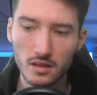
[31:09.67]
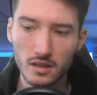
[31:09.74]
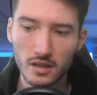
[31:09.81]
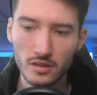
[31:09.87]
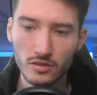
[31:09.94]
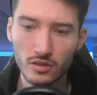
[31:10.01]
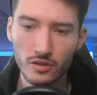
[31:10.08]

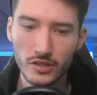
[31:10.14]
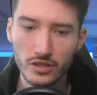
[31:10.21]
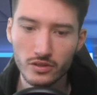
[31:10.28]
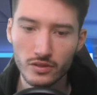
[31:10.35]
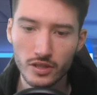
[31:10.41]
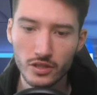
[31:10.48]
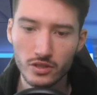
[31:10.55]
into the
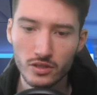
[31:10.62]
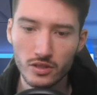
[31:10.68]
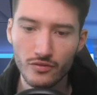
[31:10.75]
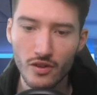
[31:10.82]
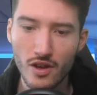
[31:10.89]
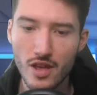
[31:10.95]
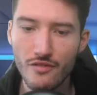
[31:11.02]
restoration.
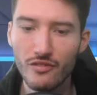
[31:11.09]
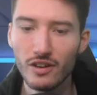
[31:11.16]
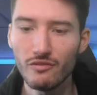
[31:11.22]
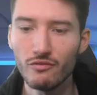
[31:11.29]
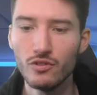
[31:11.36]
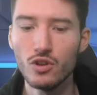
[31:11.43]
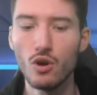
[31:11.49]
If I
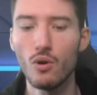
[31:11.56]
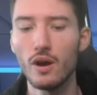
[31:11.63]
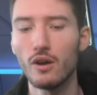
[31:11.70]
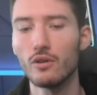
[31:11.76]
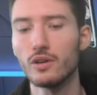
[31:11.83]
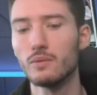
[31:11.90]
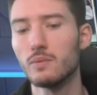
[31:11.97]
know I
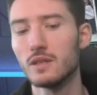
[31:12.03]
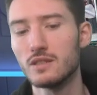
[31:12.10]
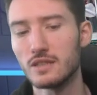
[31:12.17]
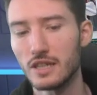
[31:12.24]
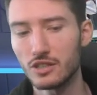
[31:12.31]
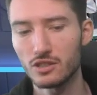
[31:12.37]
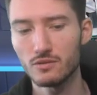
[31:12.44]
already play
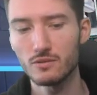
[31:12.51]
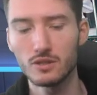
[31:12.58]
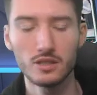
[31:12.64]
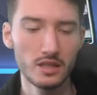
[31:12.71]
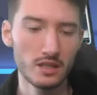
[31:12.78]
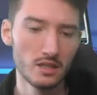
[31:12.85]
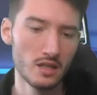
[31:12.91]
Sanctuary Warden
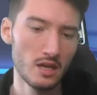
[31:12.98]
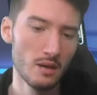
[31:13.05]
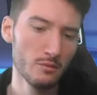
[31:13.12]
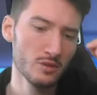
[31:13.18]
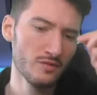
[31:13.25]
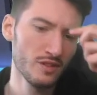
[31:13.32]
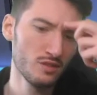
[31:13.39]
there,
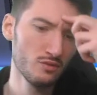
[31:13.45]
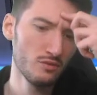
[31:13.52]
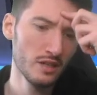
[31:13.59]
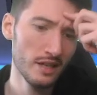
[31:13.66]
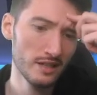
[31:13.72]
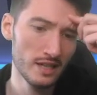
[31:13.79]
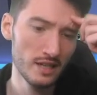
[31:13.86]
so if I do
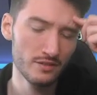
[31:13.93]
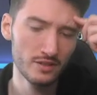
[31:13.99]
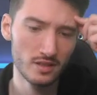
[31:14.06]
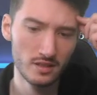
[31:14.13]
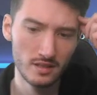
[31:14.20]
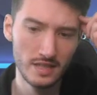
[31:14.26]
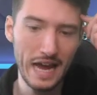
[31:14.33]
that, I have
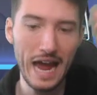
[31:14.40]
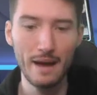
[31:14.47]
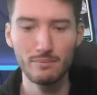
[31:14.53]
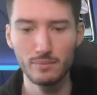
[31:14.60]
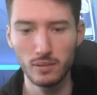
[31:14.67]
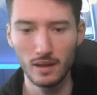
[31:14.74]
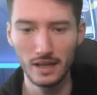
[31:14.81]

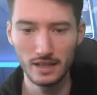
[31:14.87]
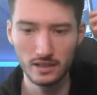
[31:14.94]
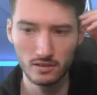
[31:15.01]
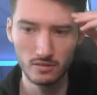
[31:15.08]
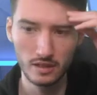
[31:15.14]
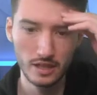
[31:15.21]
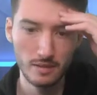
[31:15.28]
tapped planes,
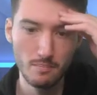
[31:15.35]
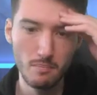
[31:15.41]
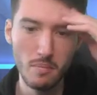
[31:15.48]
right?